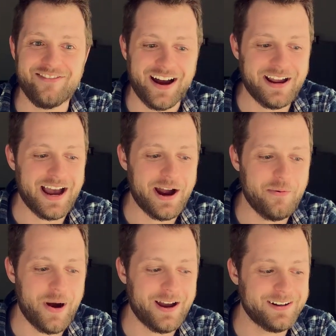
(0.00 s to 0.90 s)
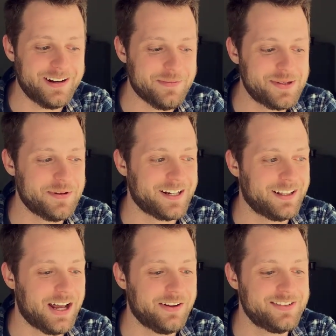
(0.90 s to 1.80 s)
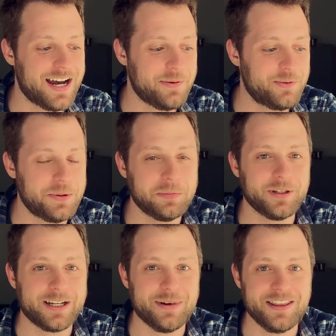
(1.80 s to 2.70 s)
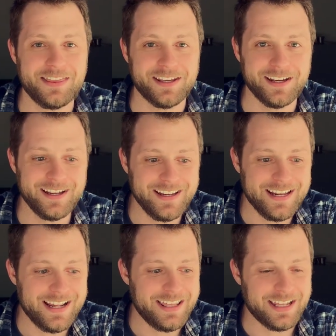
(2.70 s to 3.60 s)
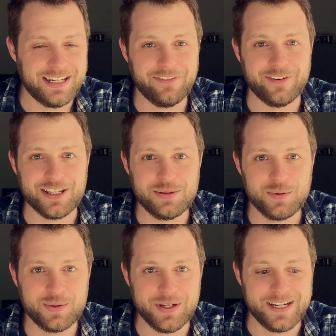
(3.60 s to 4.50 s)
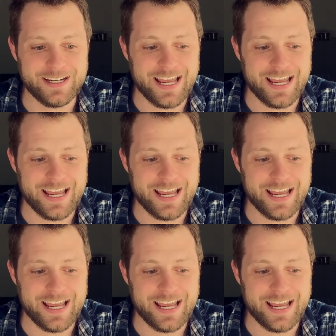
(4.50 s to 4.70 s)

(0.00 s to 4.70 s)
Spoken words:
I wound up spending a lot of time quibbling about the difference between